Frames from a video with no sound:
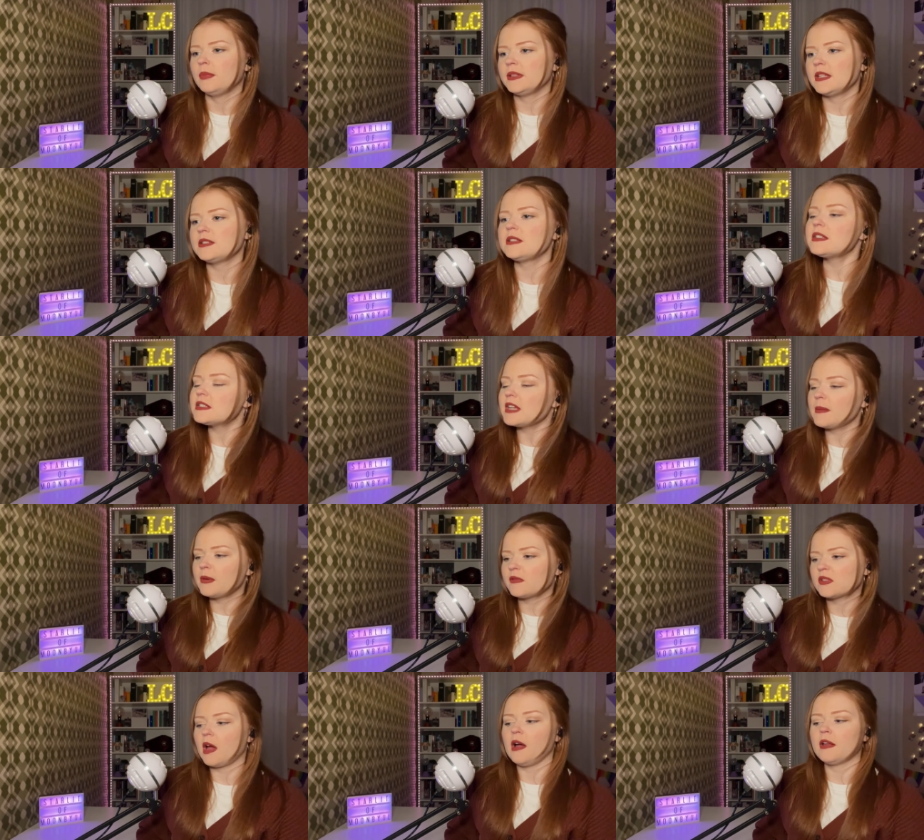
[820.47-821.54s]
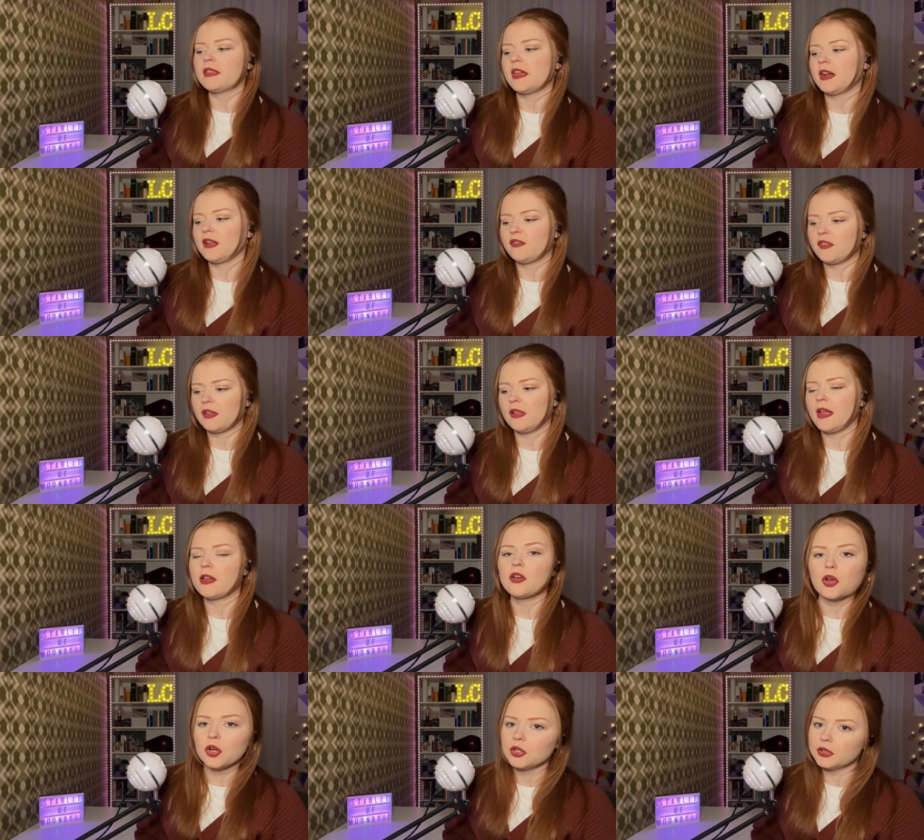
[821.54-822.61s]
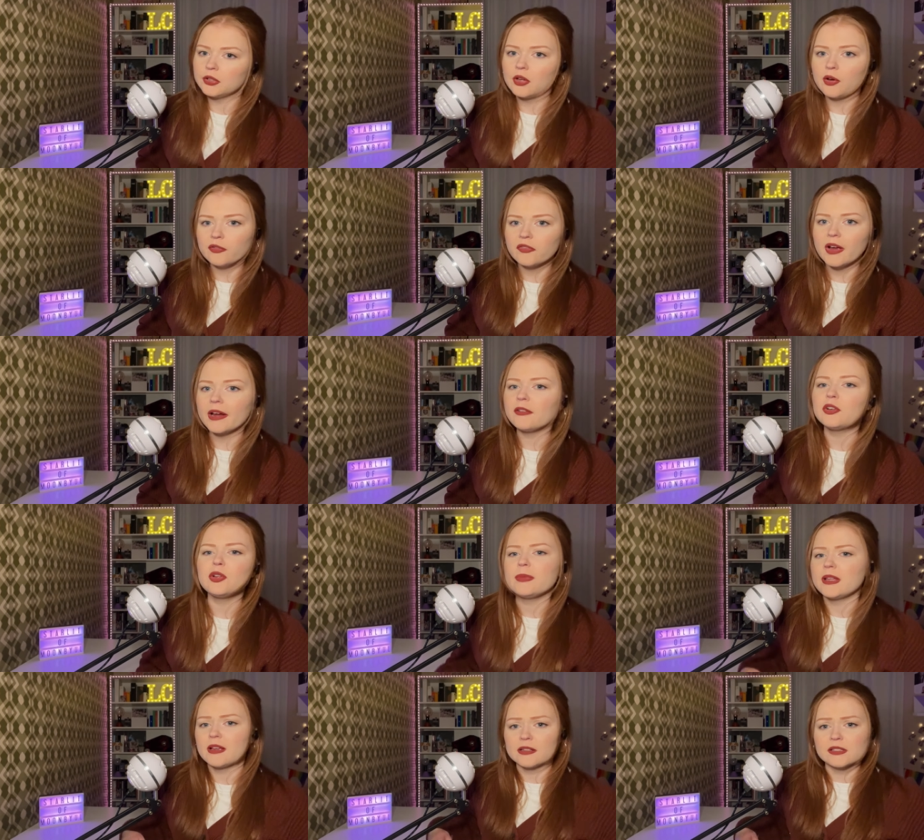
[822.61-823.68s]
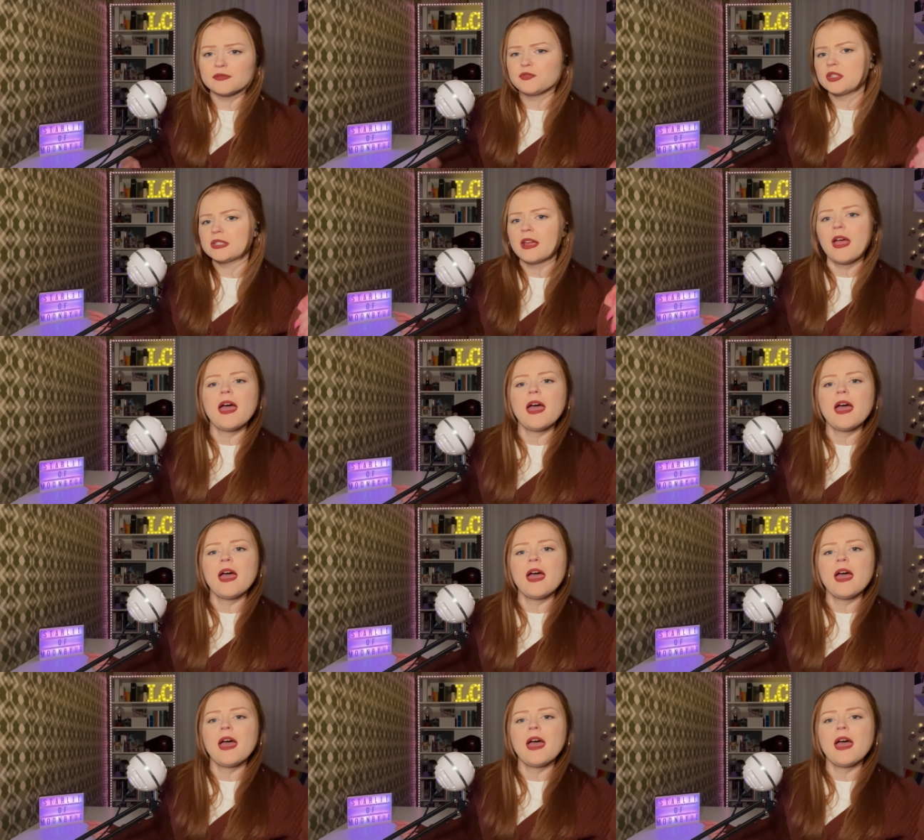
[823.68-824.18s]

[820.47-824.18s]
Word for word: But this is a type of song that I feel like could go viral because of just